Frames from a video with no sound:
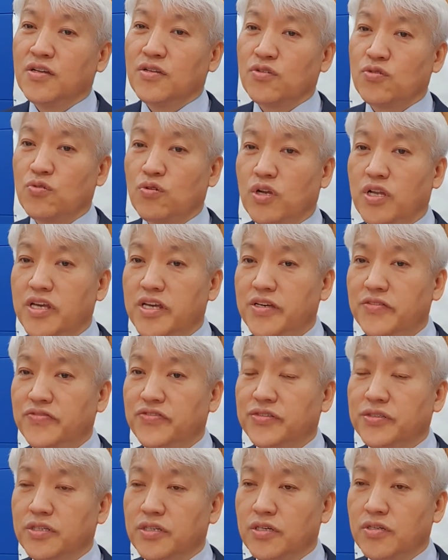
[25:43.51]
To
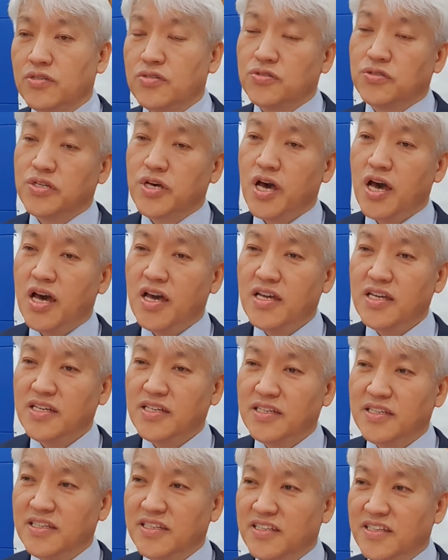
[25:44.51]
live, to die,
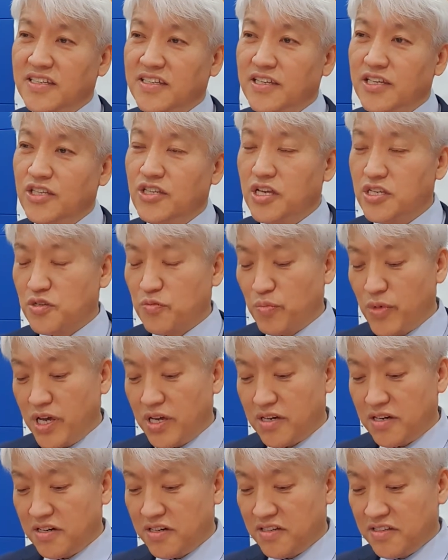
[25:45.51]
it doesn't
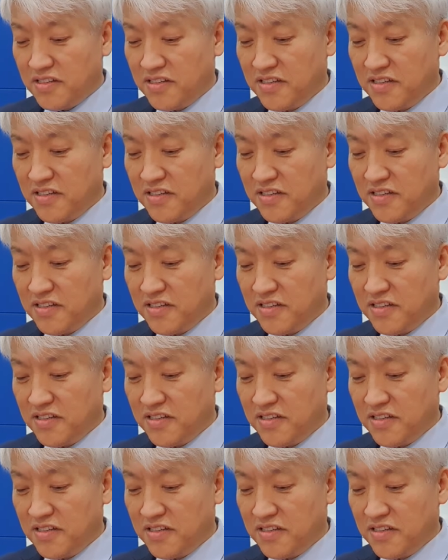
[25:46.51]
matter.